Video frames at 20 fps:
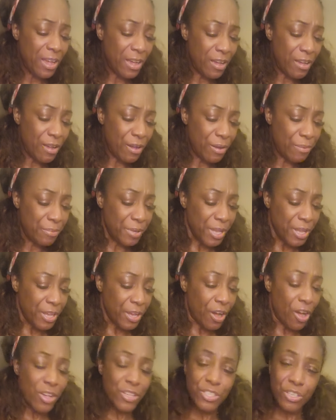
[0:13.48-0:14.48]

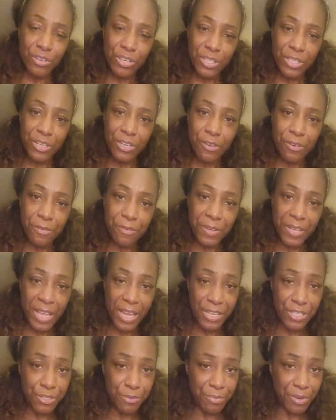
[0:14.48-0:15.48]
Also hit the
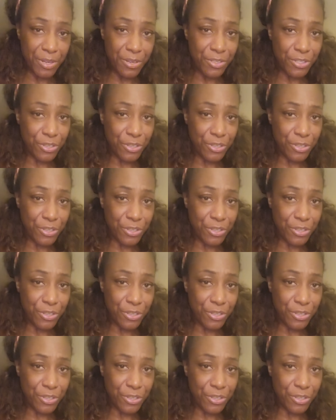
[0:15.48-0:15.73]
notification bell